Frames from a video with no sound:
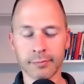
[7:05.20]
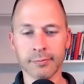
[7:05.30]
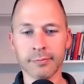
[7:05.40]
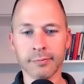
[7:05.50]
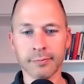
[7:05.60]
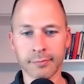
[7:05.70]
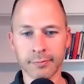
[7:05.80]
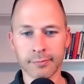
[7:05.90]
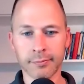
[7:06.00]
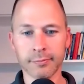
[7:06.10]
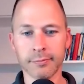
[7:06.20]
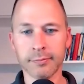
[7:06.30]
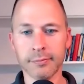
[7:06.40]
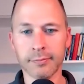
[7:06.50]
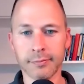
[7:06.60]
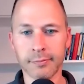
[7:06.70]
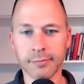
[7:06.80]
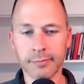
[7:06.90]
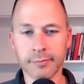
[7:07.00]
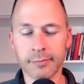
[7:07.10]

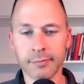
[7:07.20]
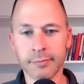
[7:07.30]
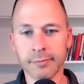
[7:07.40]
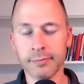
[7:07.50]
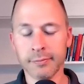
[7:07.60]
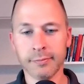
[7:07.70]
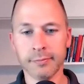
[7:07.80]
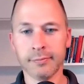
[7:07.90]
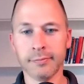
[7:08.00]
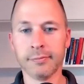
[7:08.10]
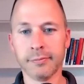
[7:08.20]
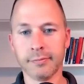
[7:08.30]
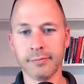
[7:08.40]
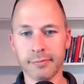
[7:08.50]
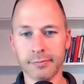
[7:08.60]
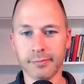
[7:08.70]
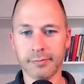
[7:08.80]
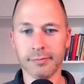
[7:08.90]
(not speaking)